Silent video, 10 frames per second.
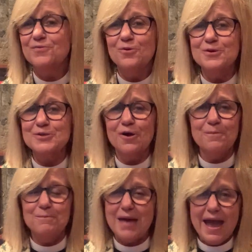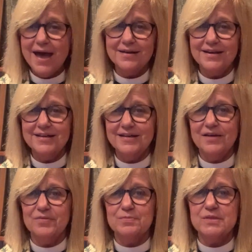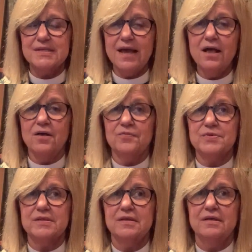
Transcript: of course, are bad in and of themselves.